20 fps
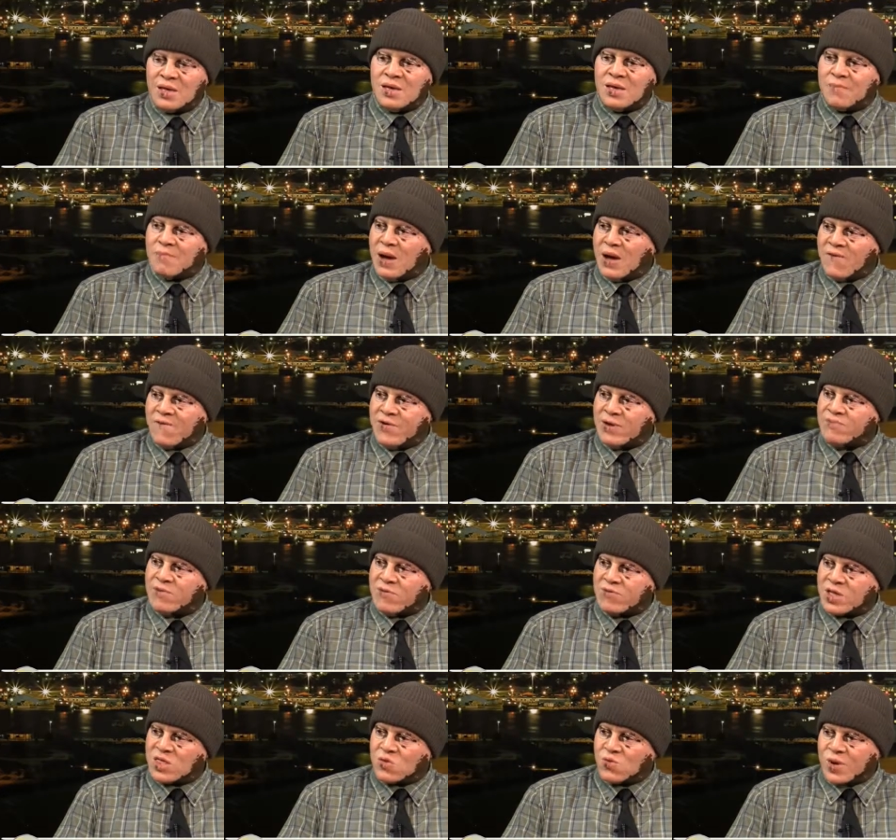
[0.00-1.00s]
by
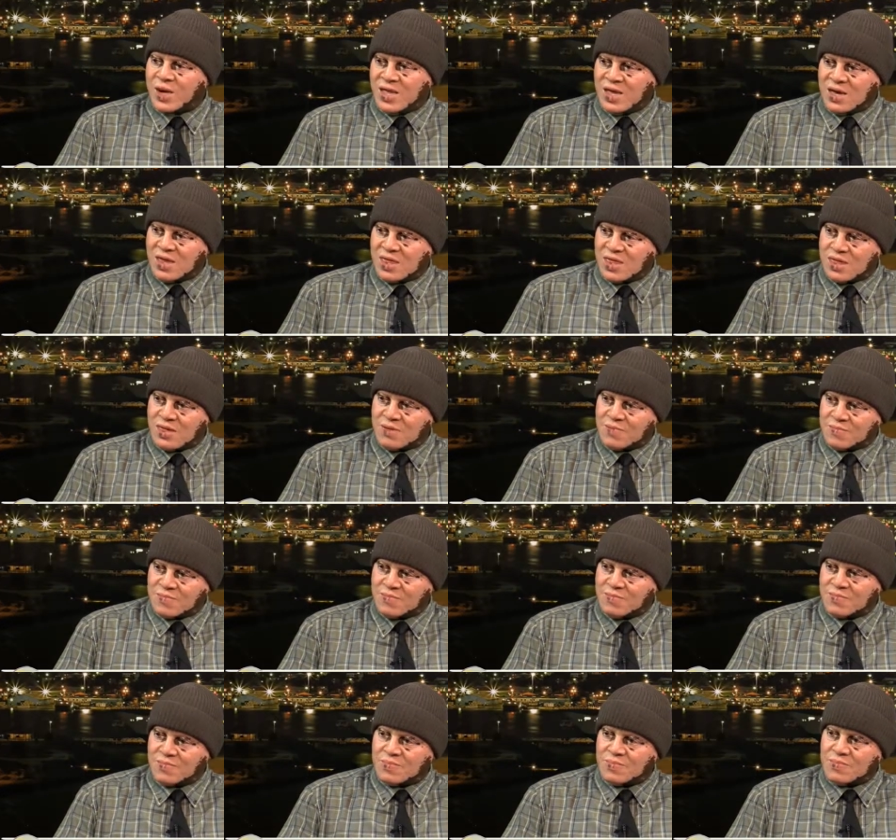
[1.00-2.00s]
February the 20th.
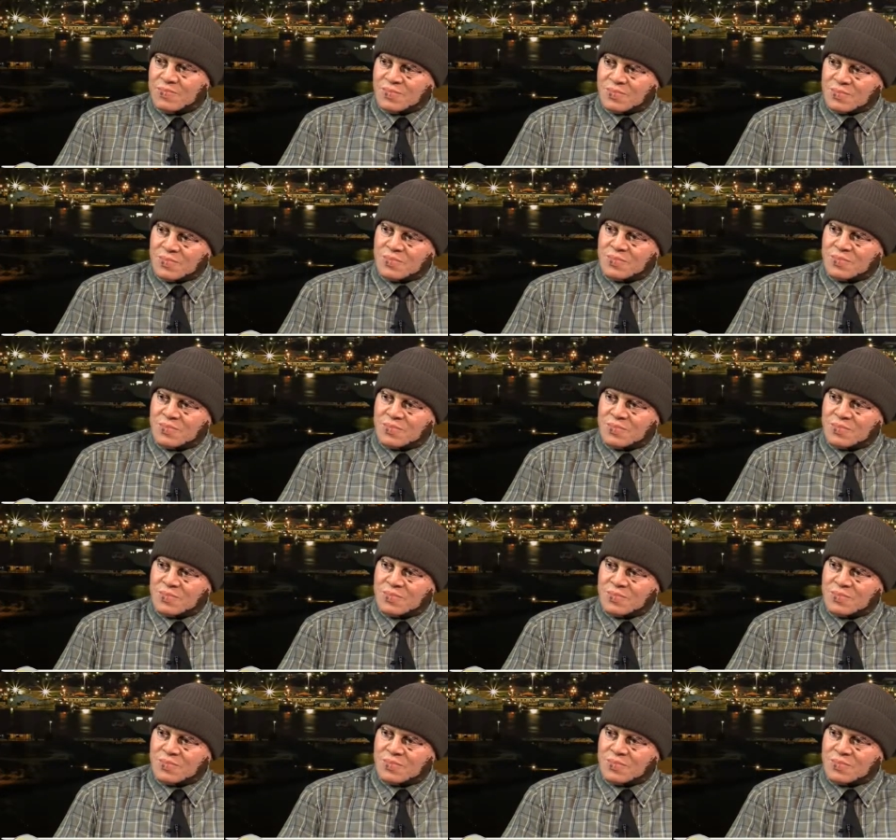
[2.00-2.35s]
Okay.